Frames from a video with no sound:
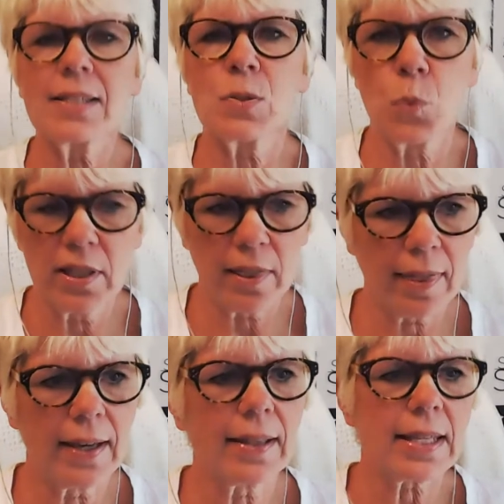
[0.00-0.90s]
one
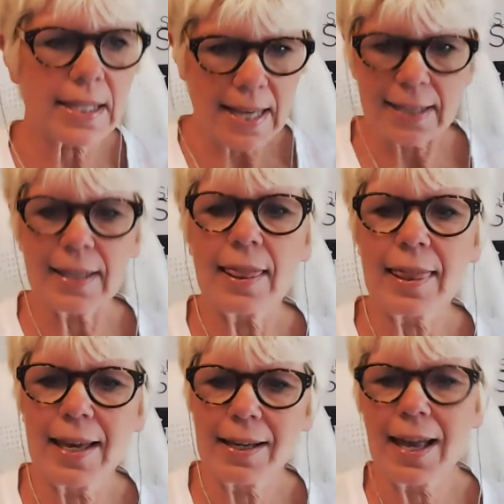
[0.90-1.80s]
thing. The second
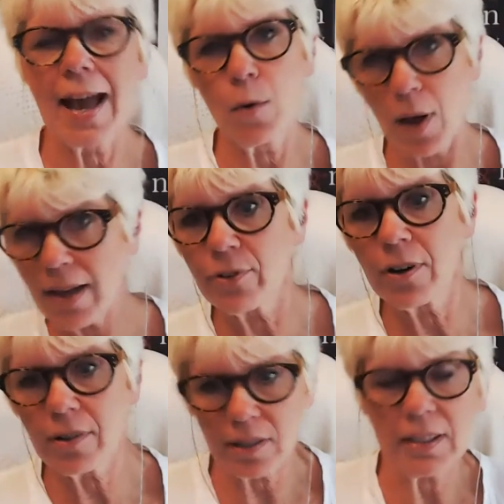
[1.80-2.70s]
thing,
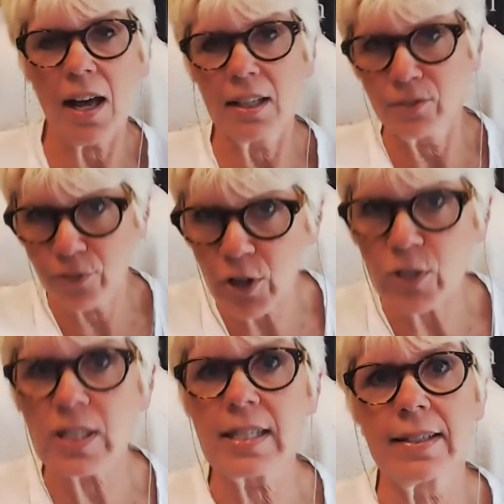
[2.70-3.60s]
however,
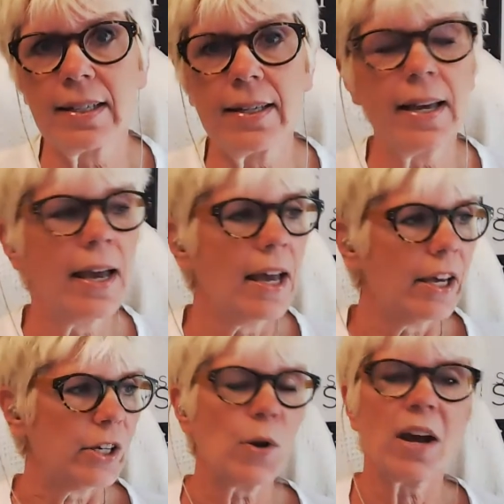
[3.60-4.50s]
conversely,
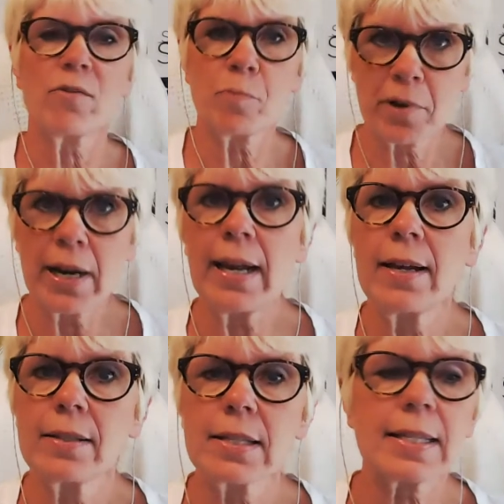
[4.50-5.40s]
you have
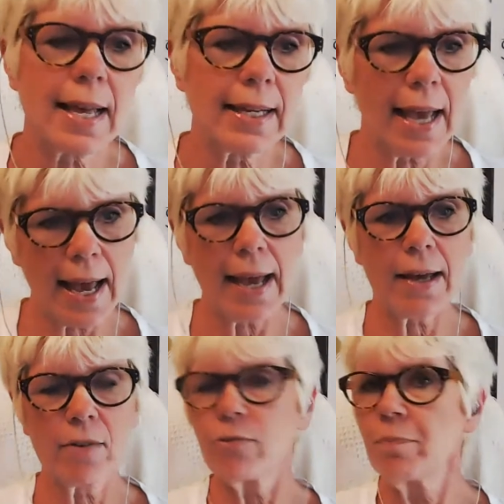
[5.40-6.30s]
brands that
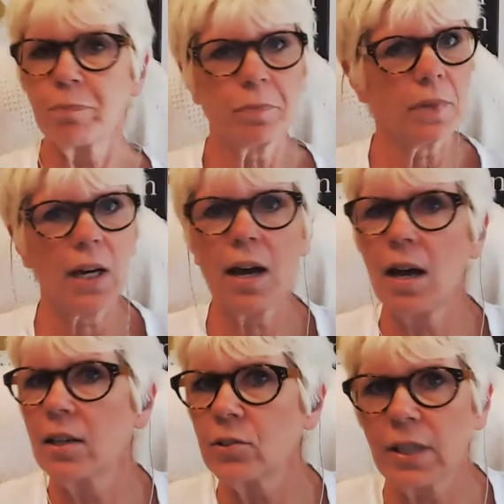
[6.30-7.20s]
have
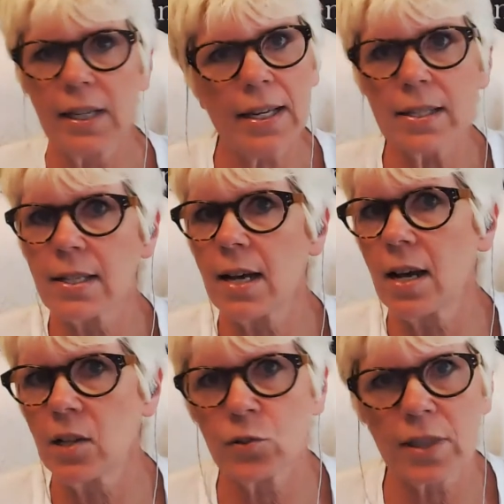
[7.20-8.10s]
easy
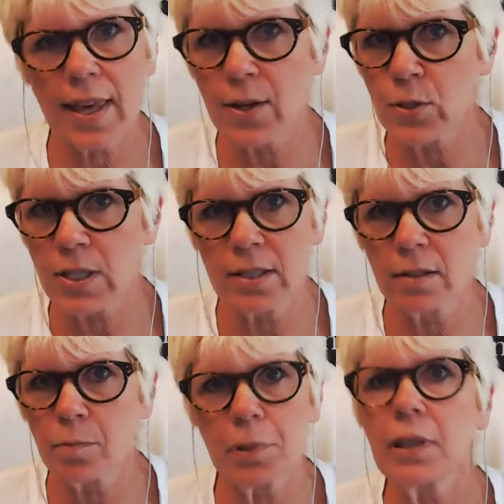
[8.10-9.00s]

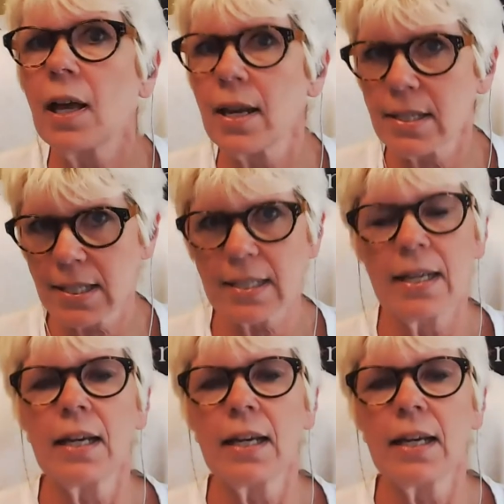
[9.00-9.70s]
100,000 plus